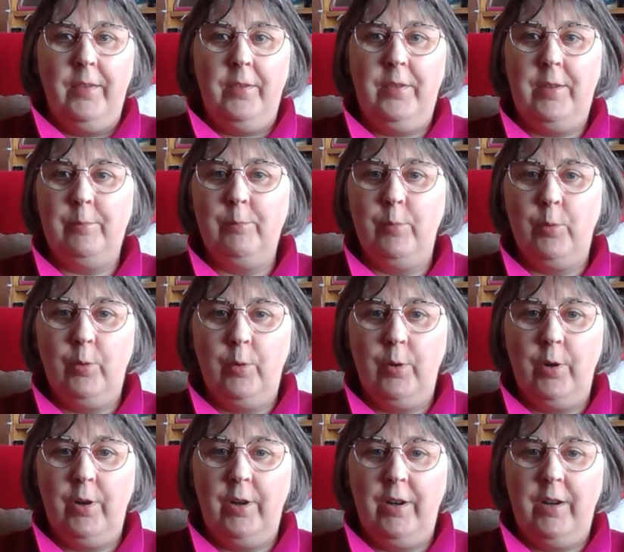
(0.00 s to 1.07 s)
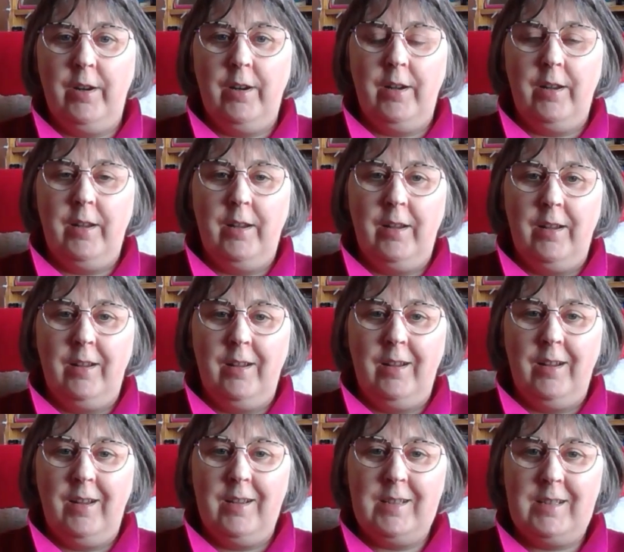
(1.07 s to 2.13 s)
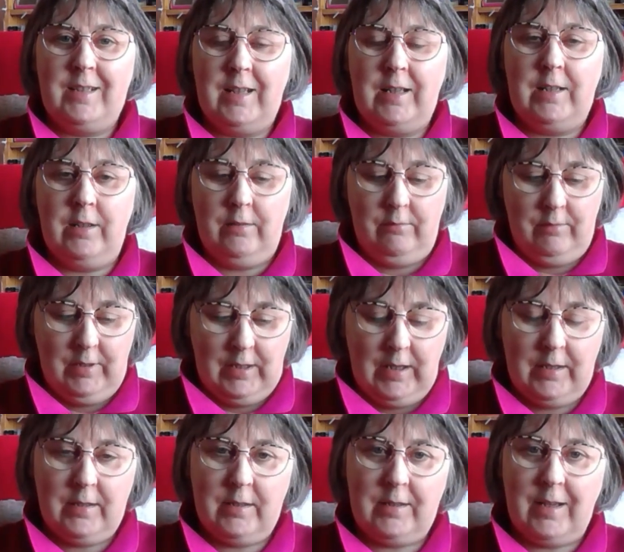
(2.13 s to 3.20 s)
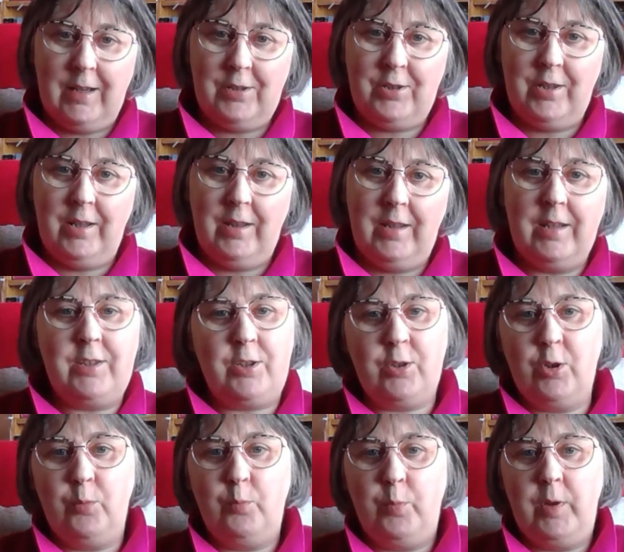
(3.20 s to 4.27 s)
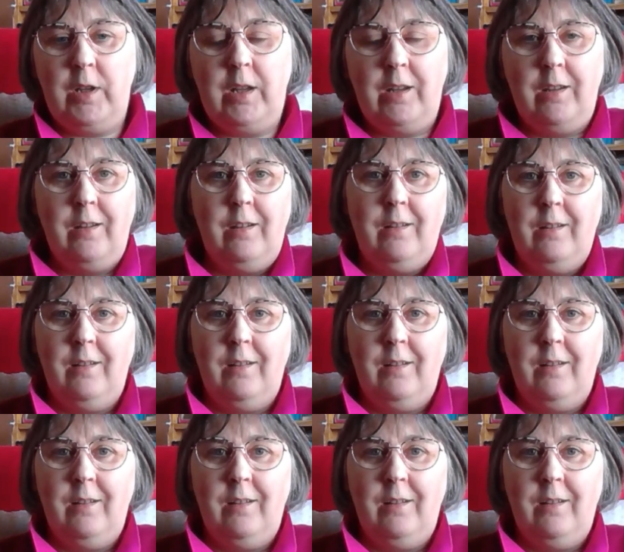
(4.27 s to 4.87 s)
the more Sadie realizes, actually, this could be